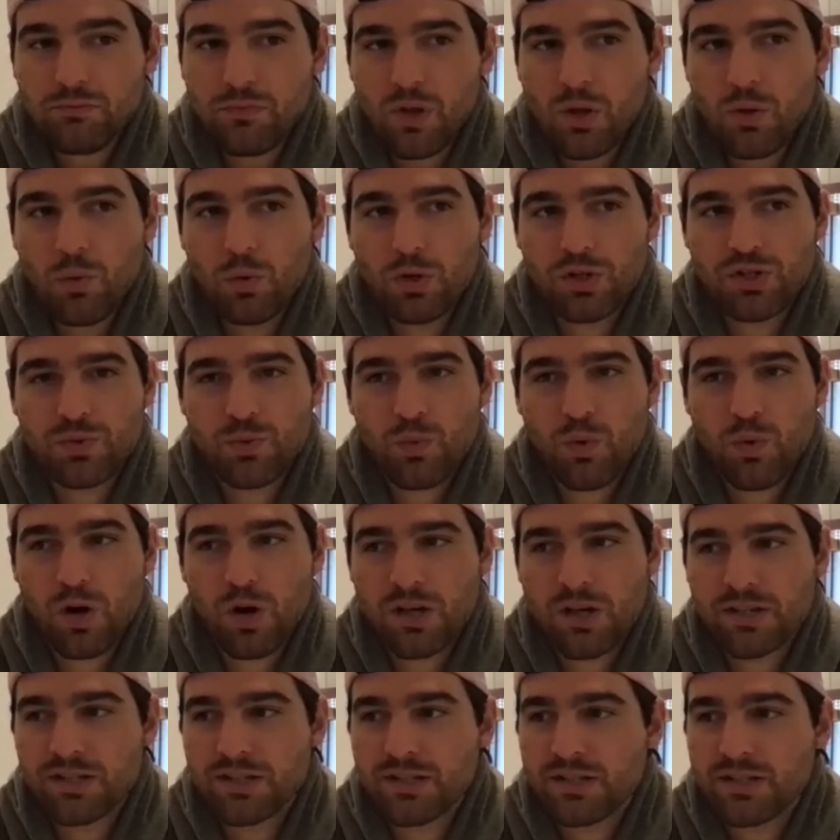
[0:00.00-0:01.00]
which
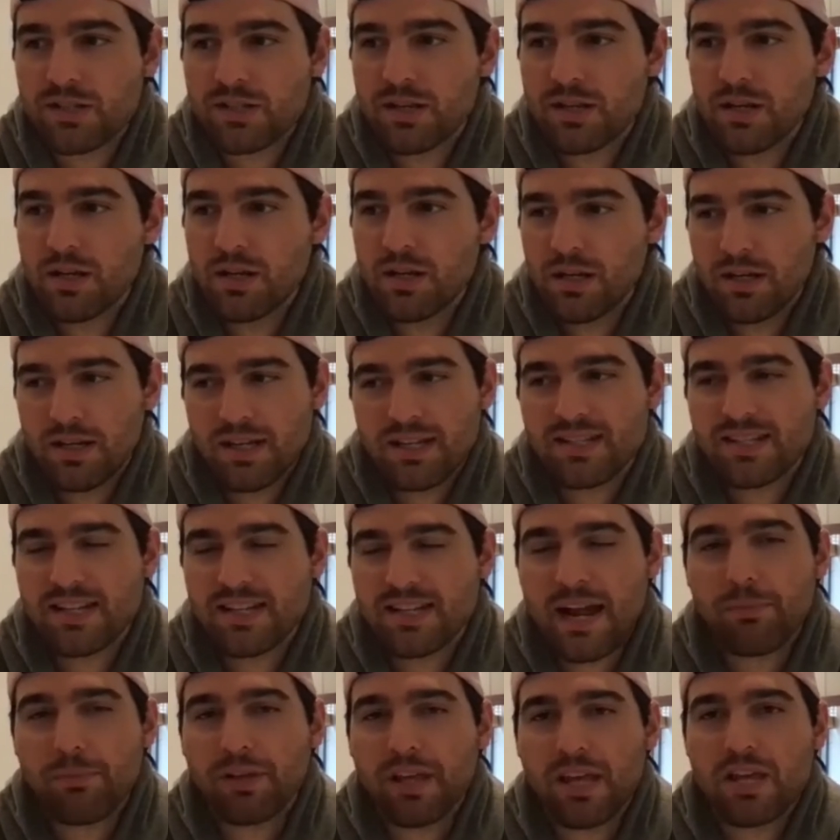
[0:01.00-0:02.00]
it's an
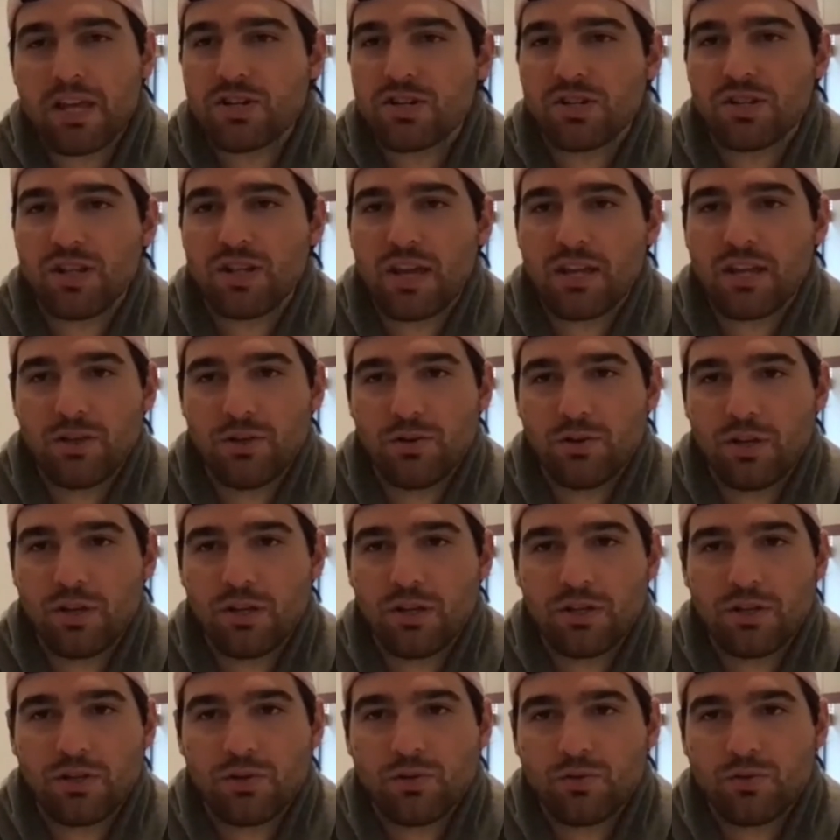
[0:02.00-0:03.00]
application that you
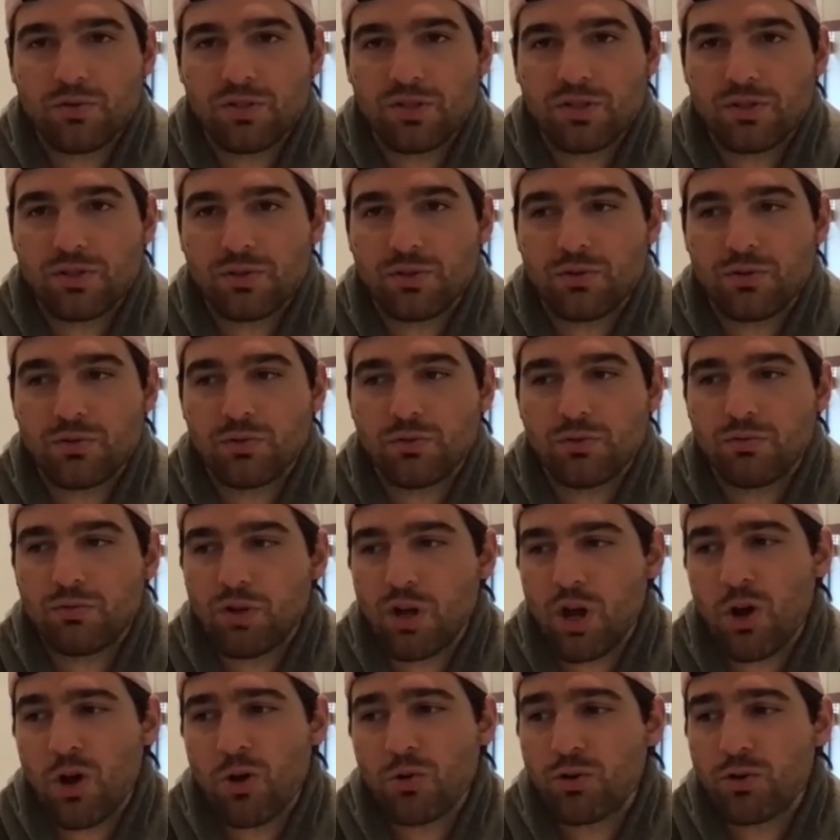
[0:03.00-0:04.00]
can use to
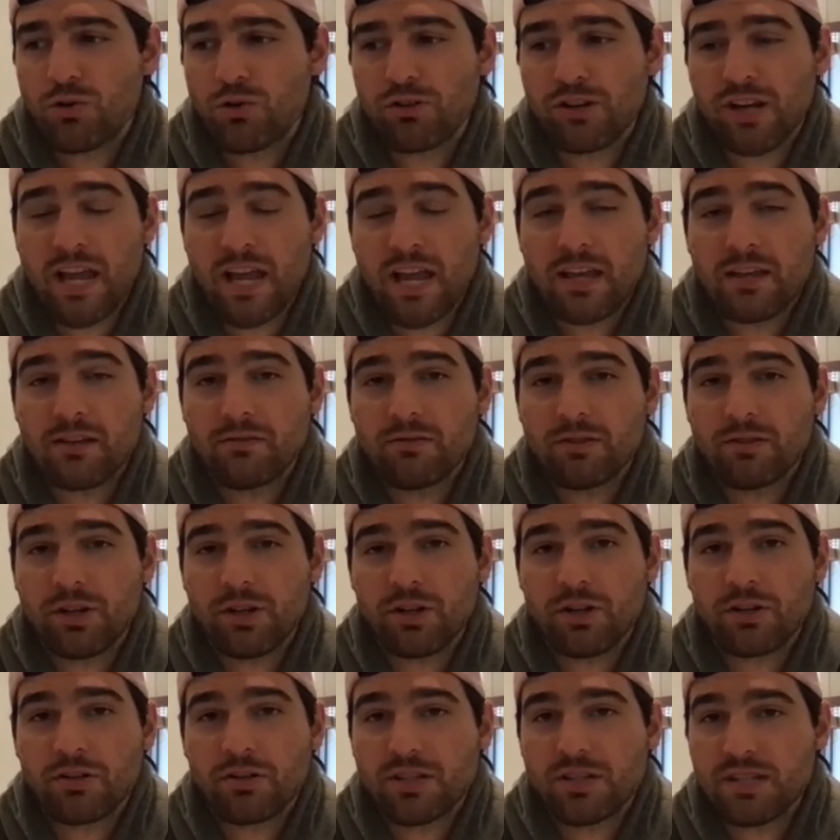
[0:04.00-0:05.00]
go create
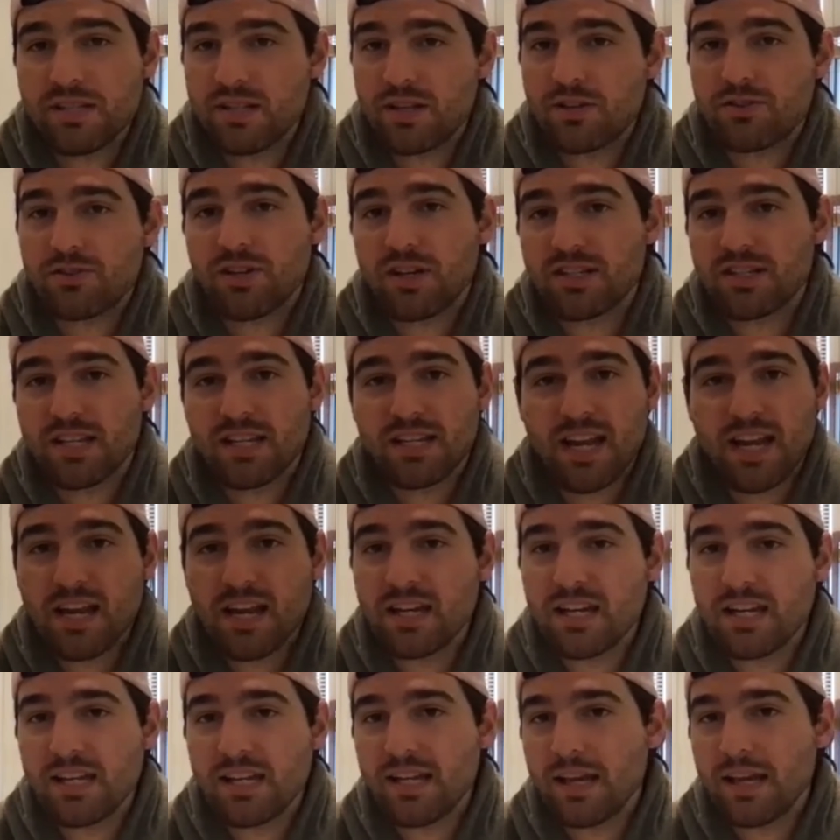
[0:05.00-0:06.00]
your decentralized
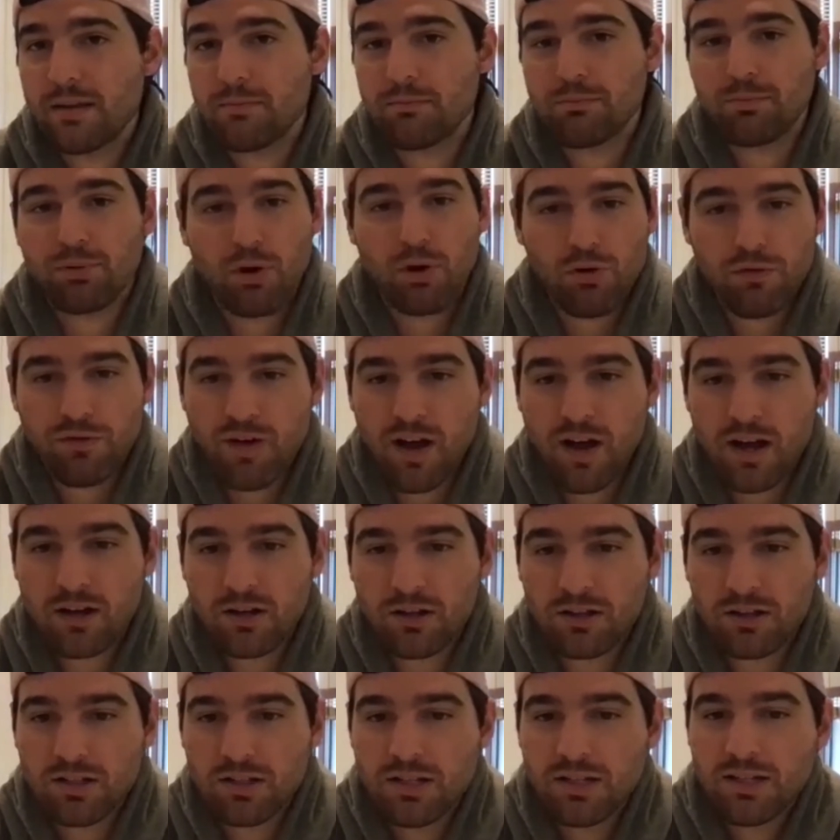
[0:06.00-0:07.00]
identity and
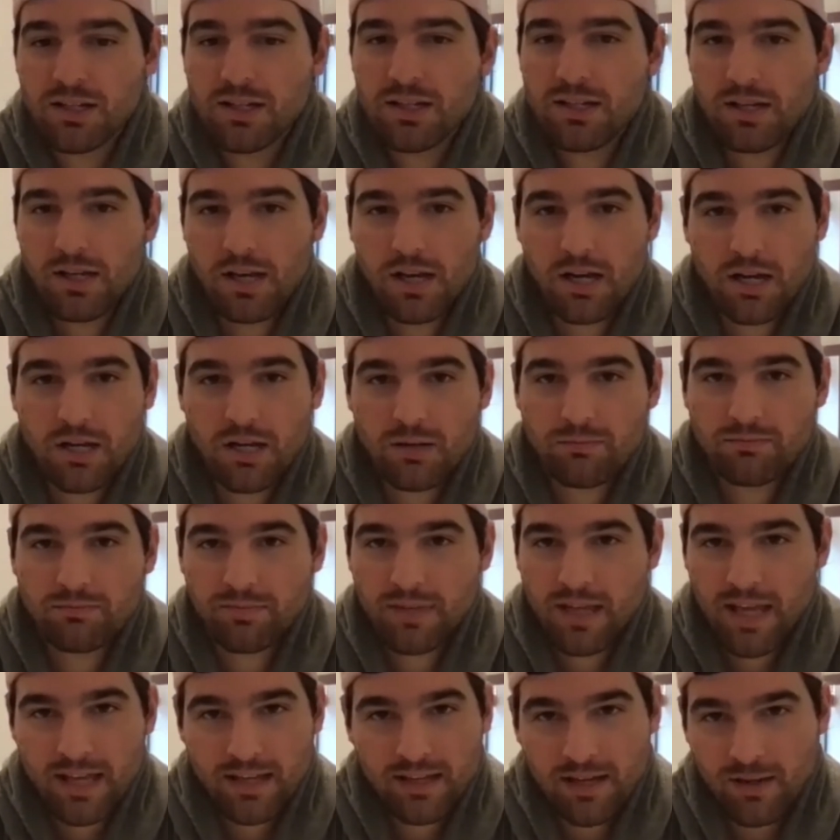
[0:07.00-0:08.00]
profile.
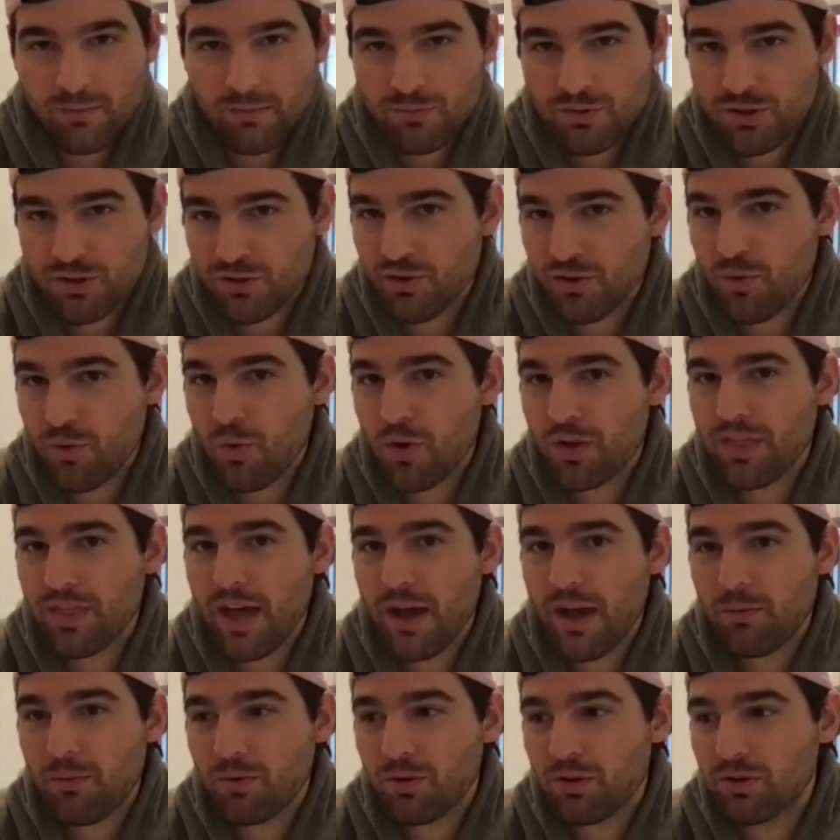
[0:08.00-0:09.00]
And I'm sure the one
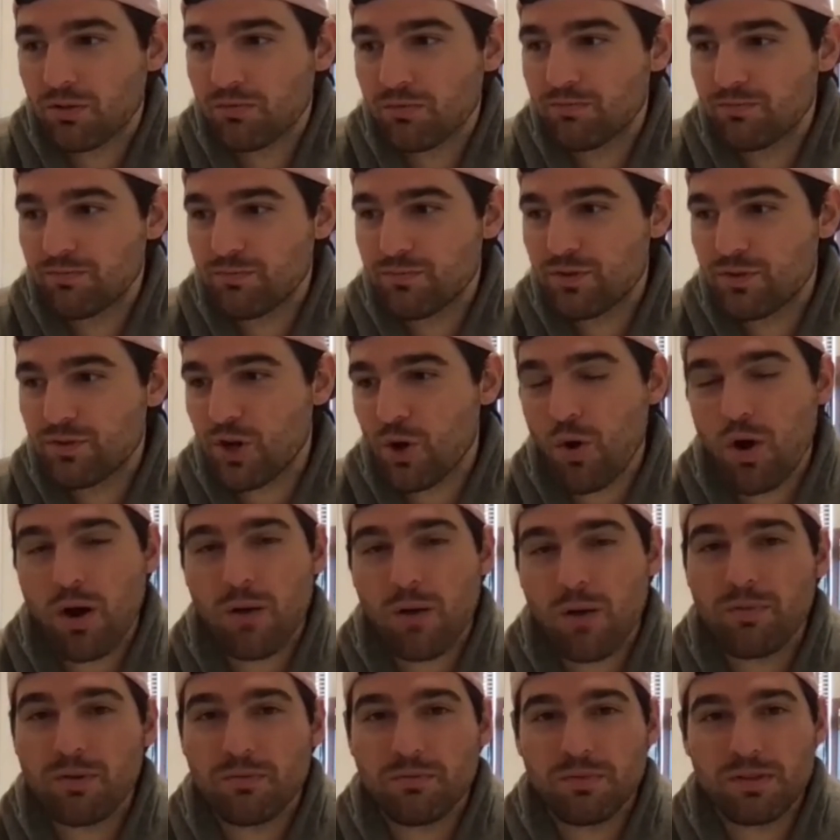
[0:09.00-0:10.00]
that will show
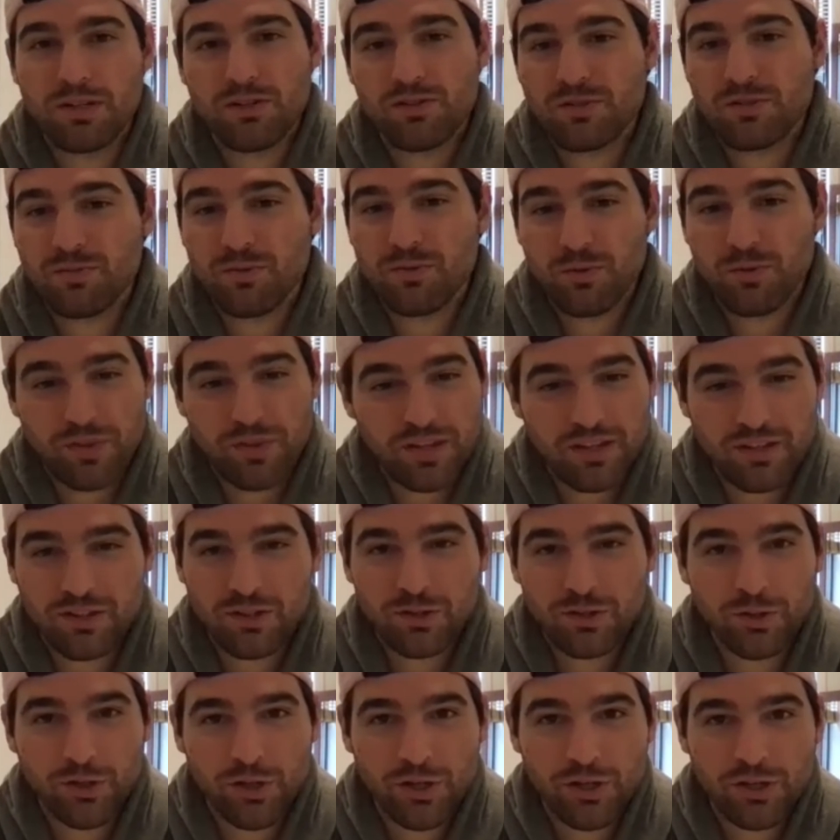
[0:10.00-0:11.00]
up and be usable within
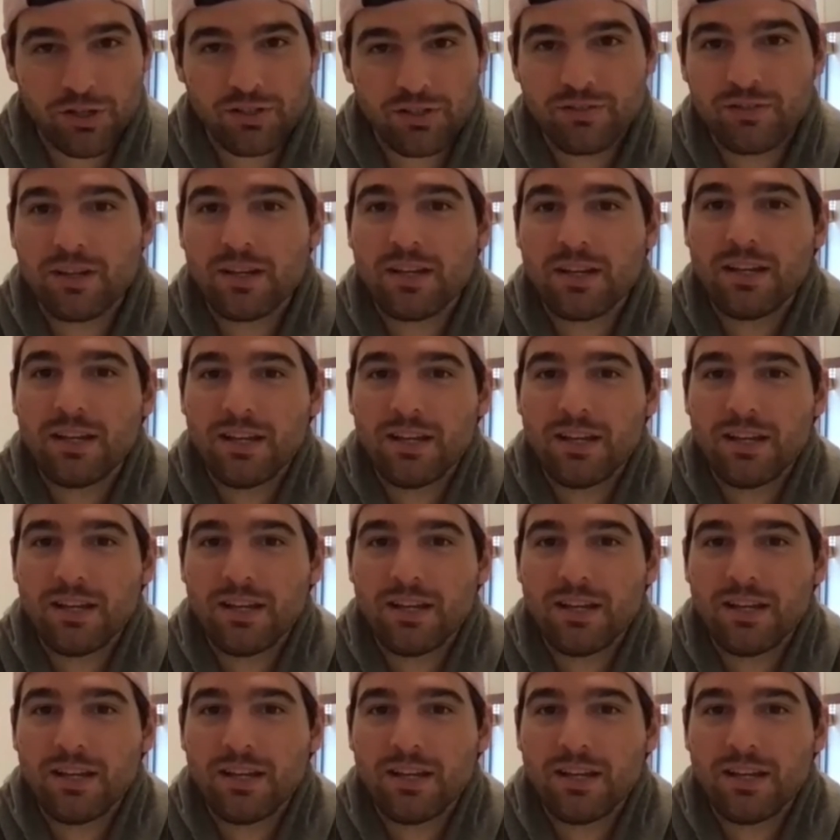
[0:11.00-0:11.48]
DoinGud.